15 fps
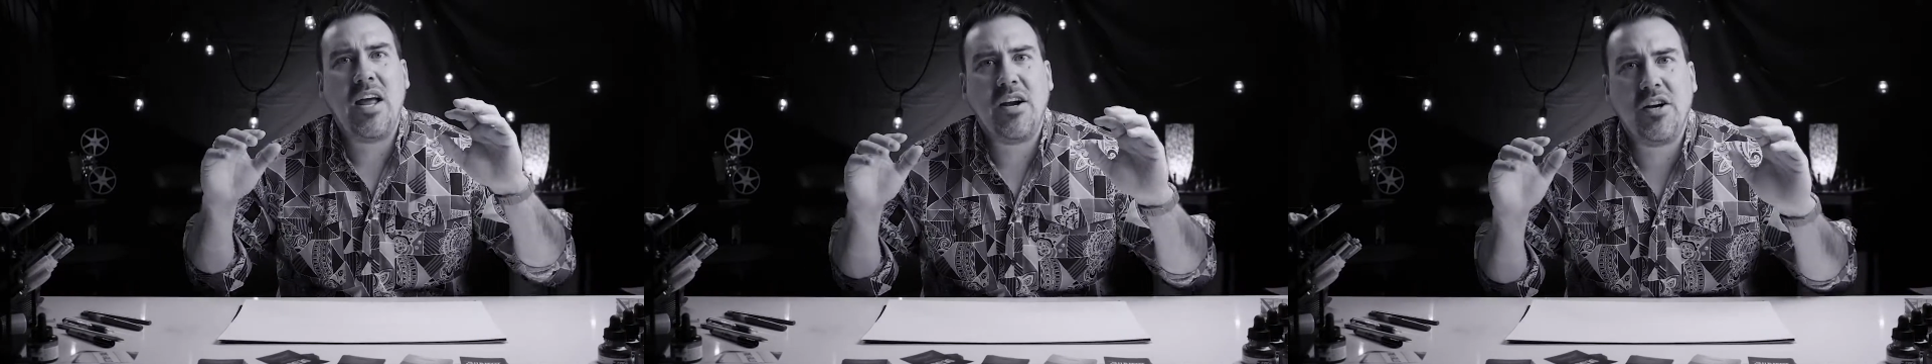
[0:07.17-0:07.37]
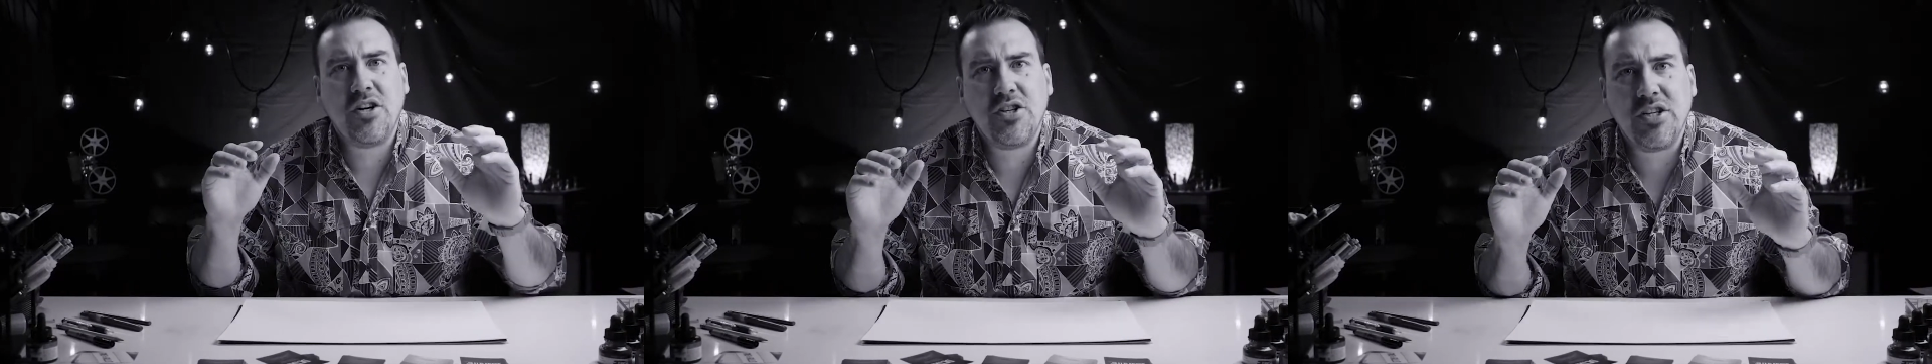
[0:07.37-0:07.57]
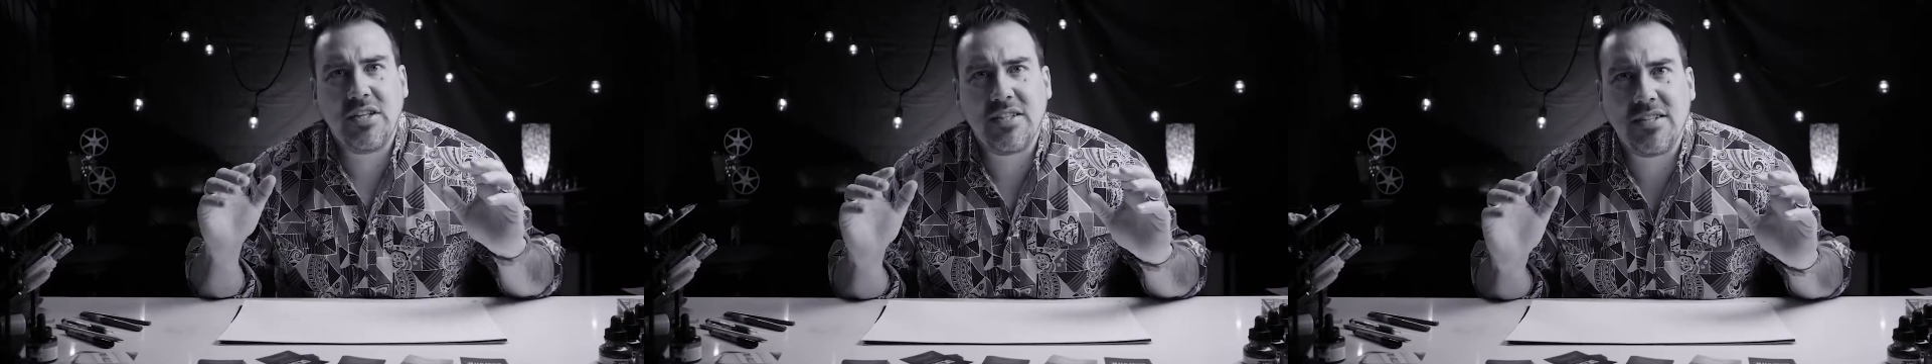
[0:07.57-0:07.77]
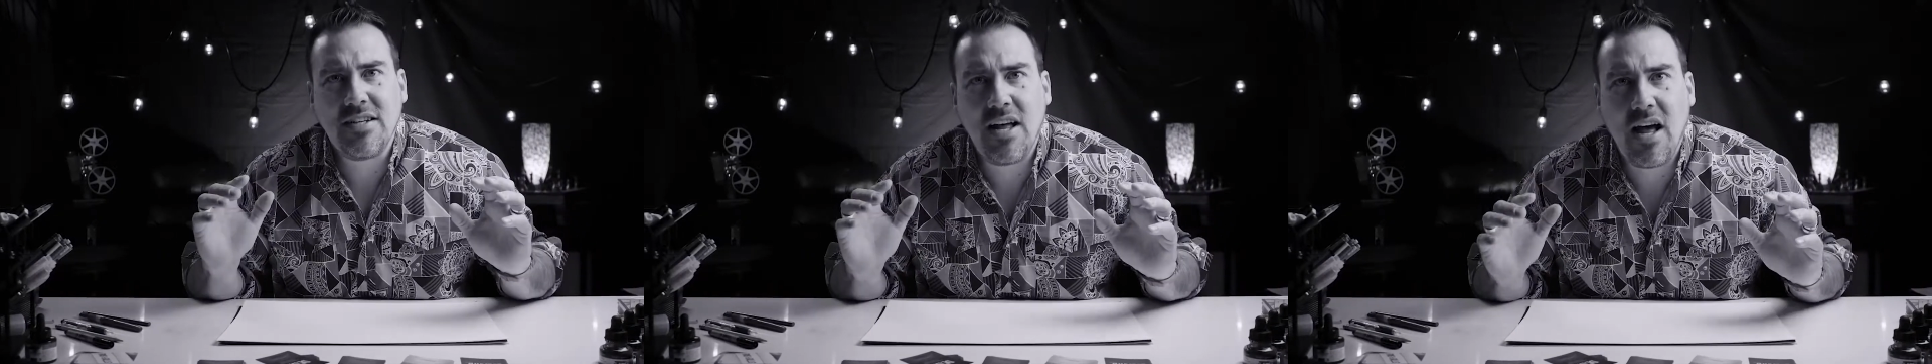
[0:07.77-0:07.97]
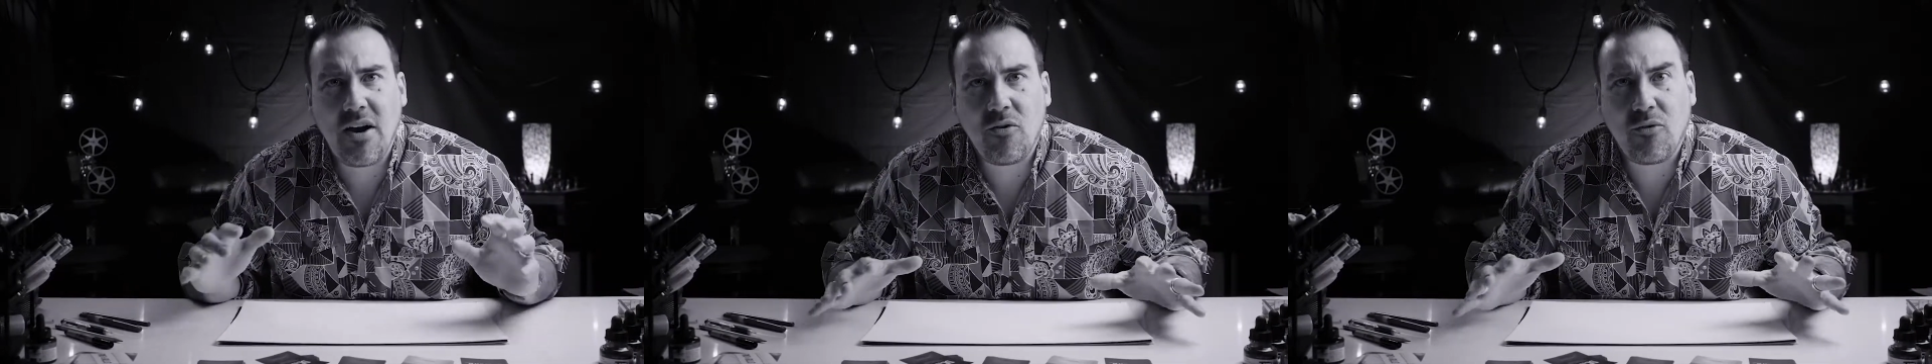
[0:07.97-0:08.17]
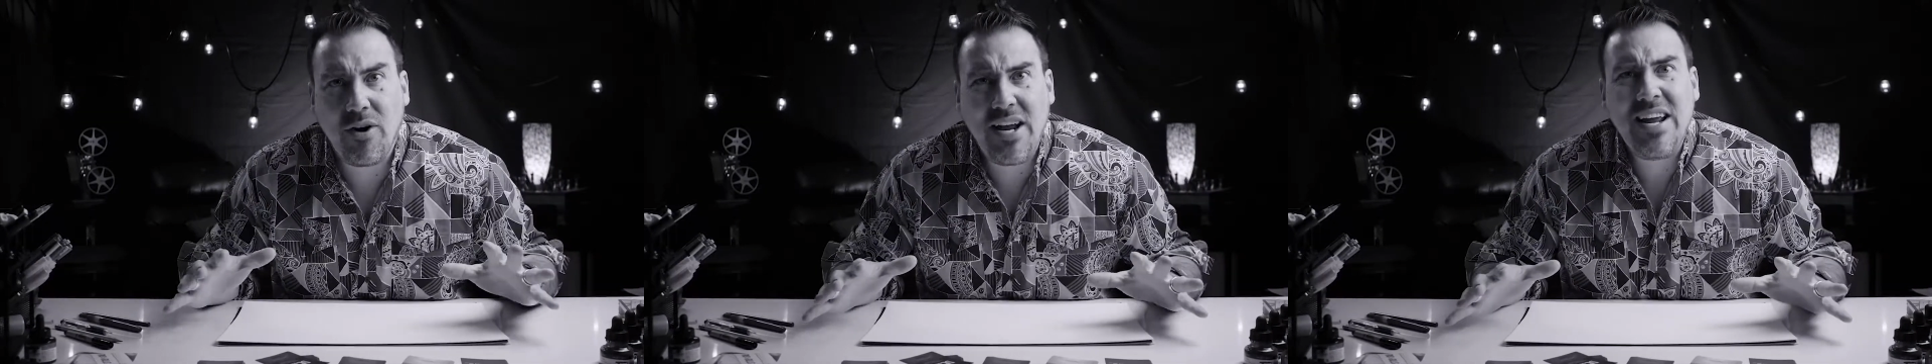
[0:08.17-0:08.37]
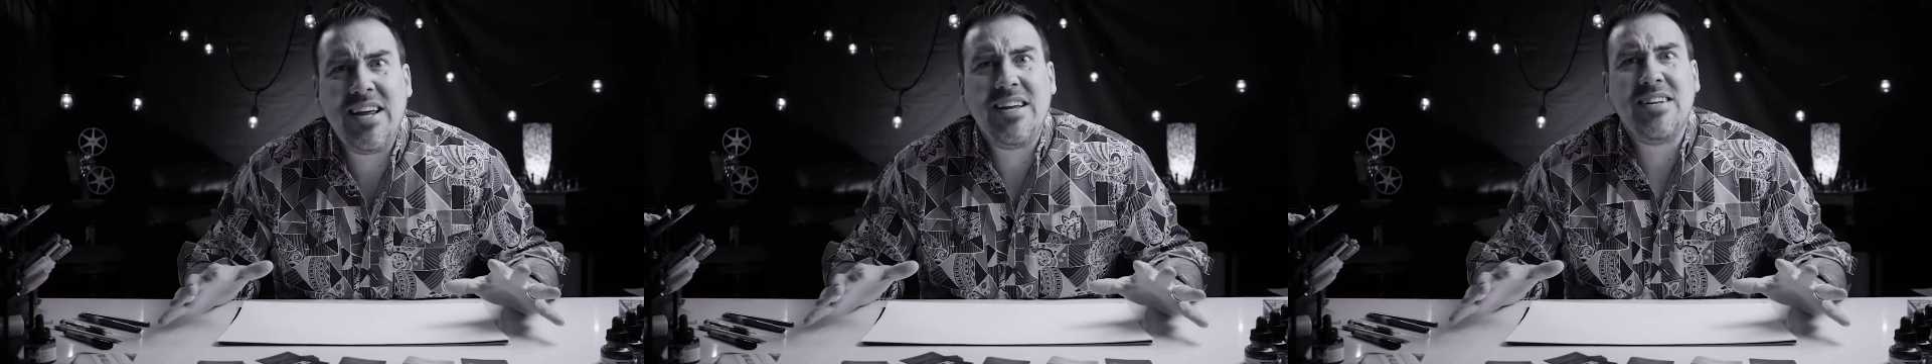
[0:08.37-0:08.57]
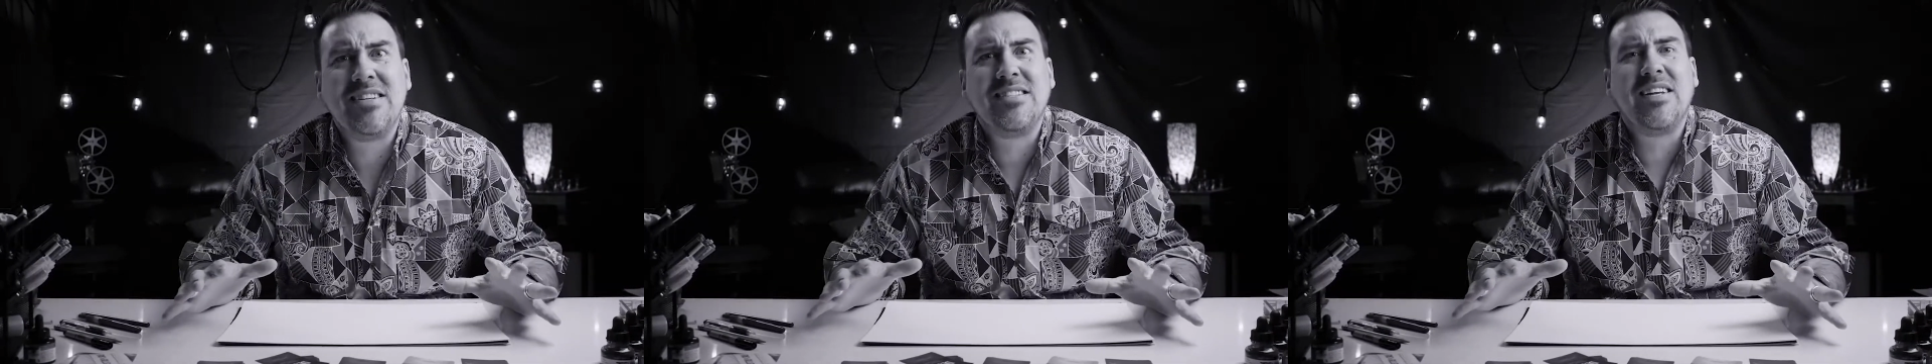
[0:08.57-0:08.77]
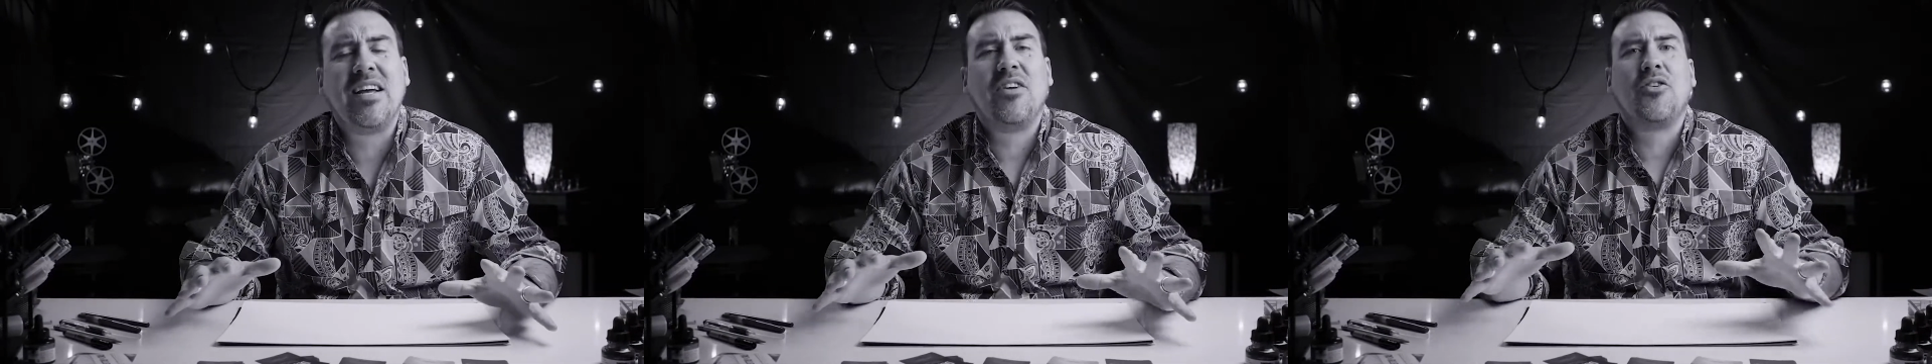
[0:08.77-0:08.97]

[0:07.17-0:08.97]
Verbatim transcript: energy does not raise,